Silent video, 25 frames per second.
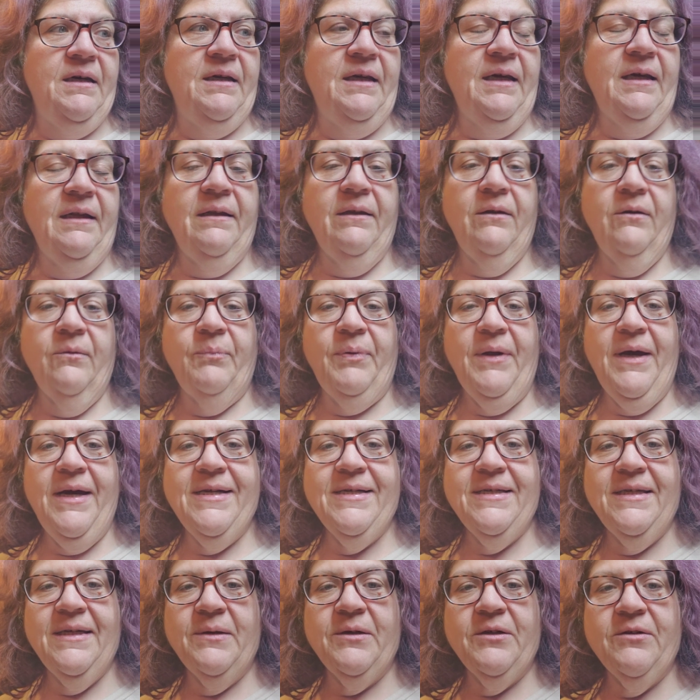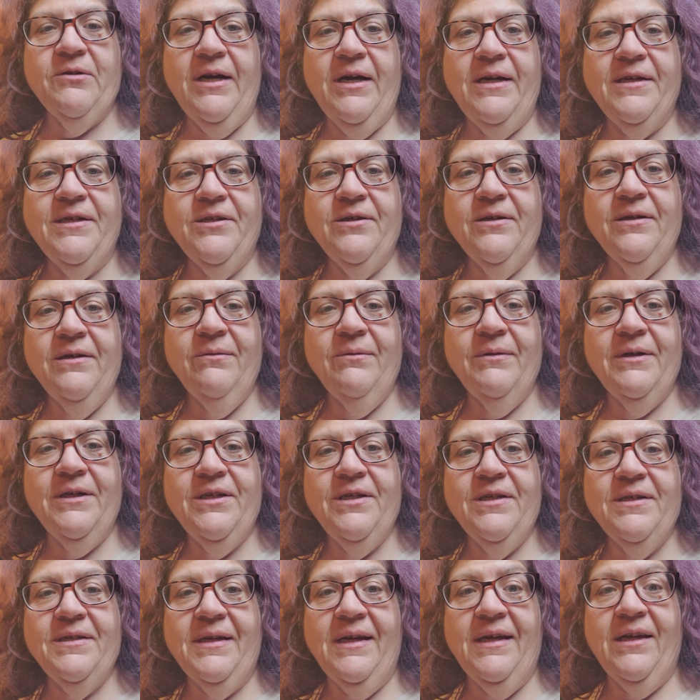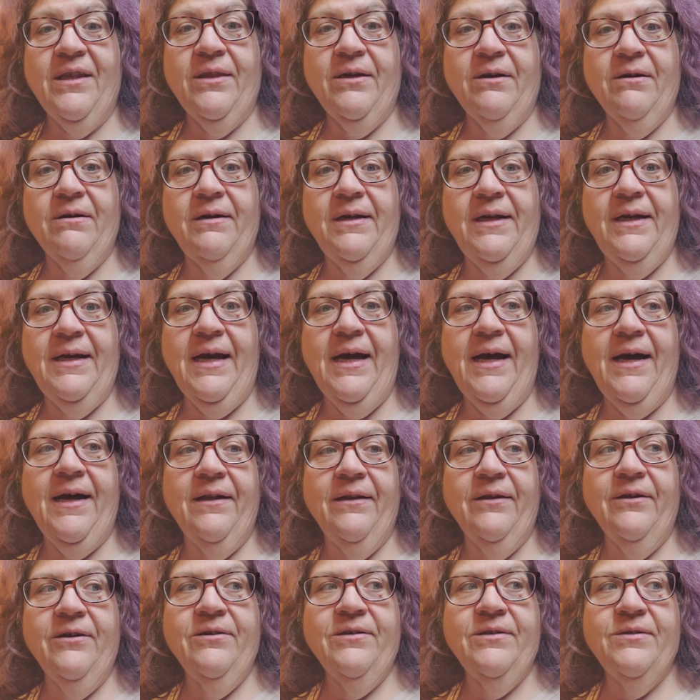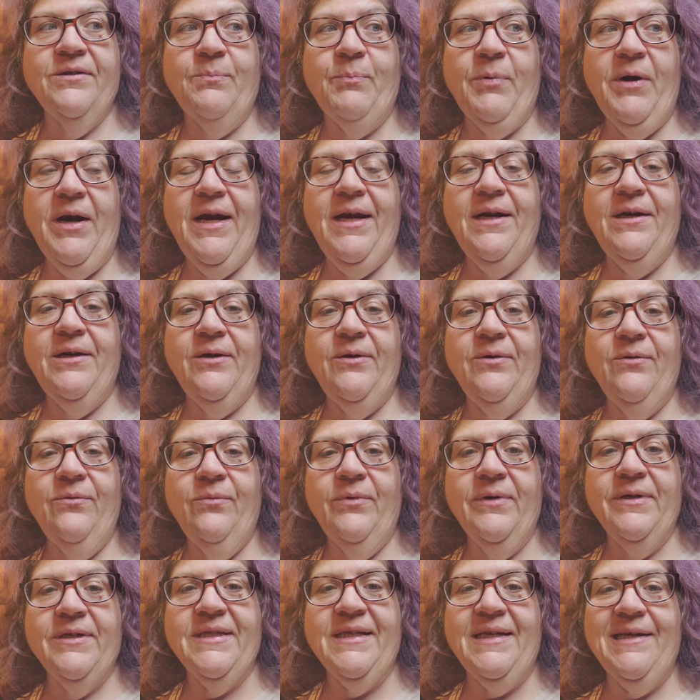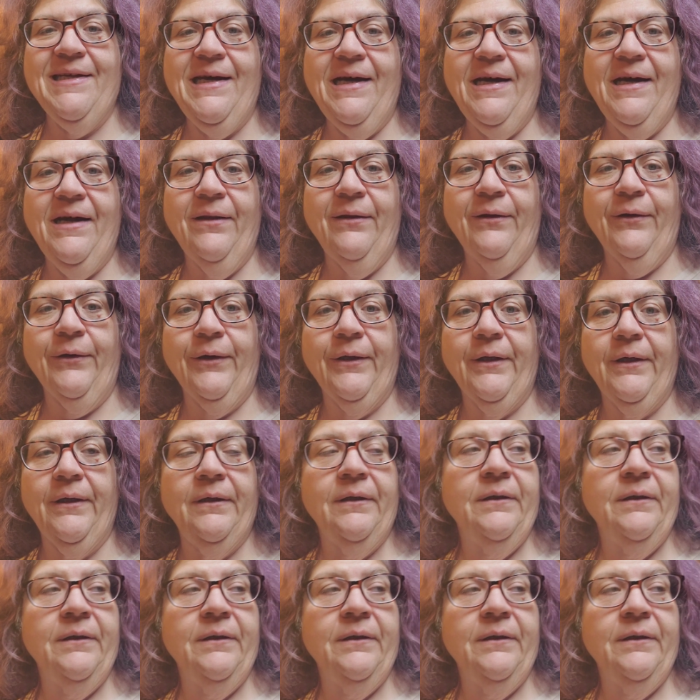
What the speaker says: That little plastic dresser, which is like $30, brand new, was $1.